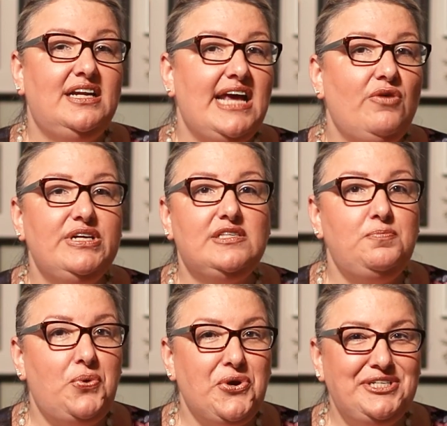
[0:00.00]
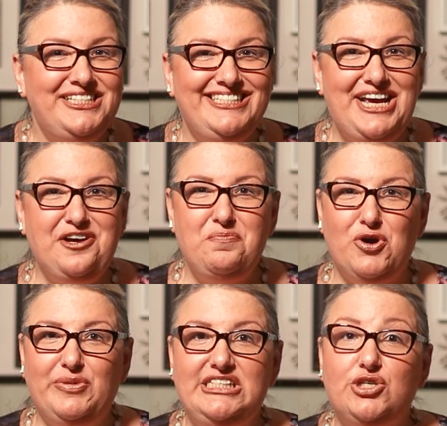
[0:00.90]
Now, it's important to take a
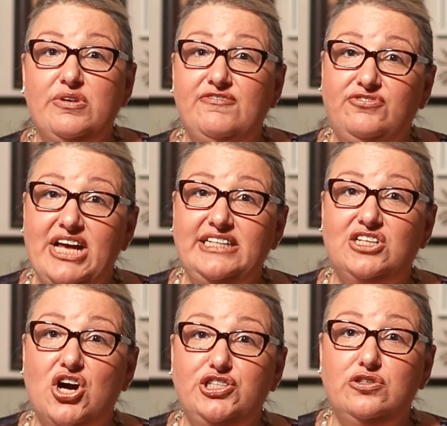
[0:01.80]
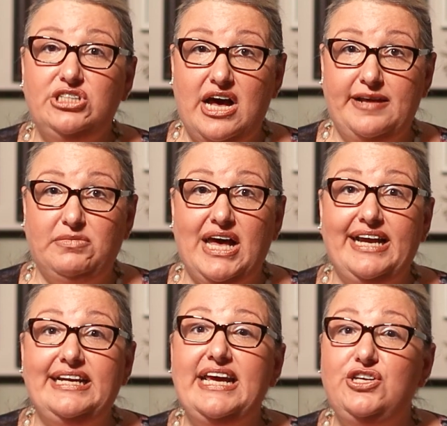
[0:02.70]
moment to reflect on your
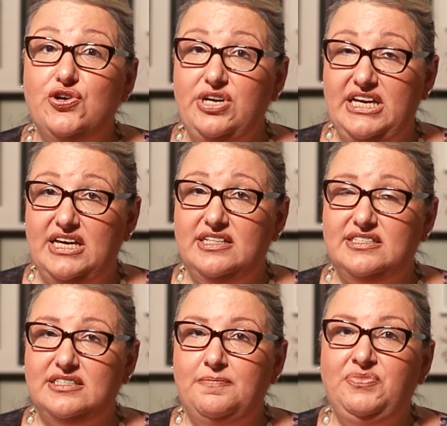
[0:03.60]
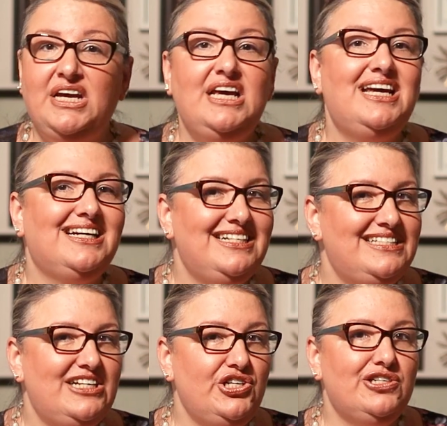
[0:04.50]
timeline and your needs.
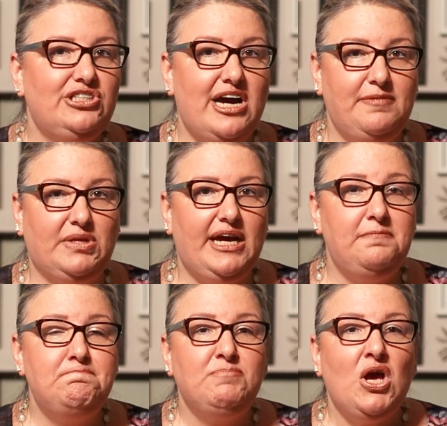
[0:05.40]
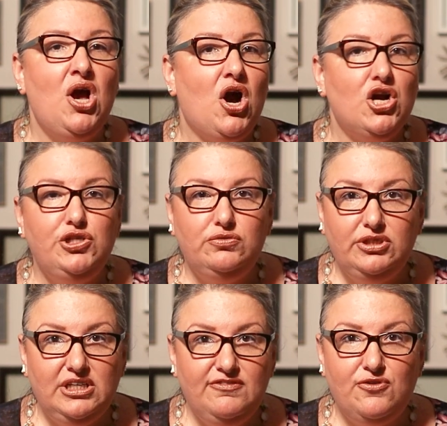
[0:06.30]
Consider your timeline. Are you
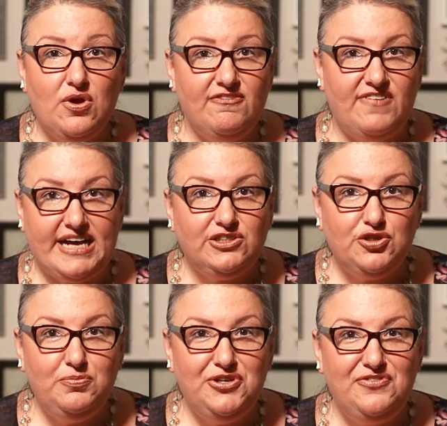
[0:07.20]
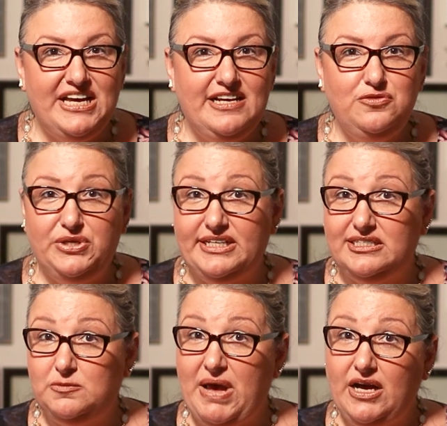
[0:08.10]
looking for a faster move-in with a
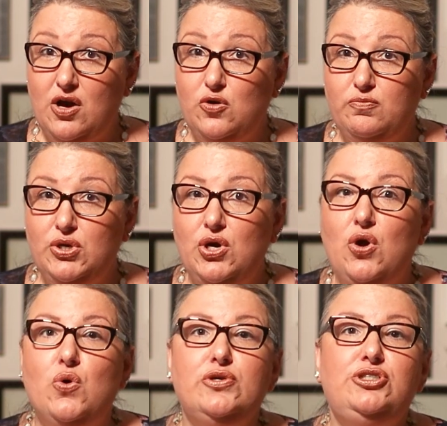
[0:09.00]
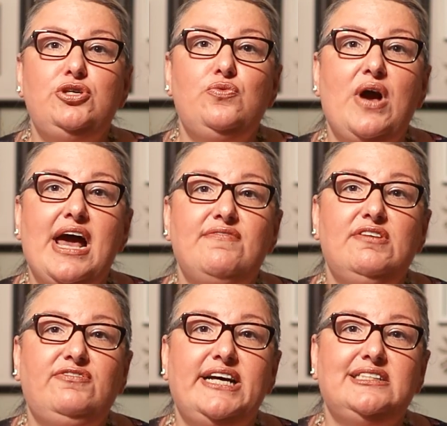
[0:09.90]
spec home? Or do you have
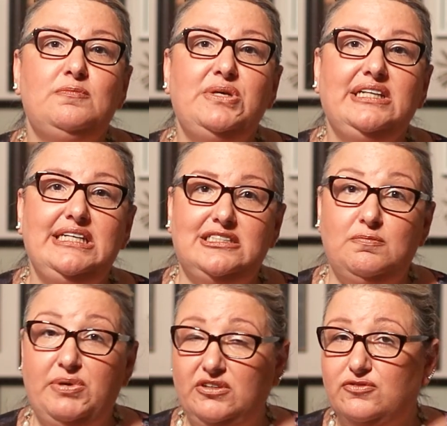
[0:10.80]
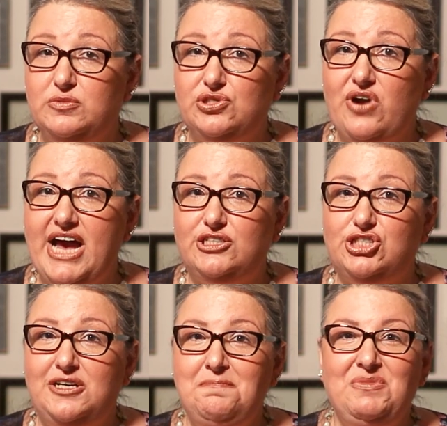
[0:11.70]
the flexibility to build from
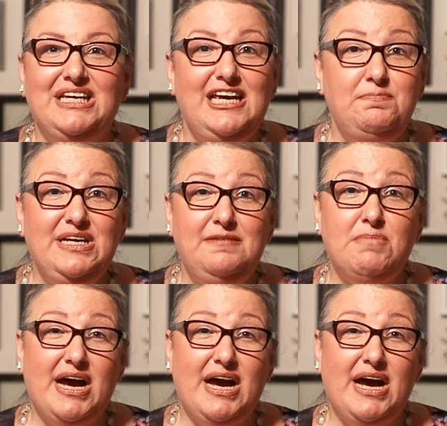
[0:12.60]
scratch, keeping in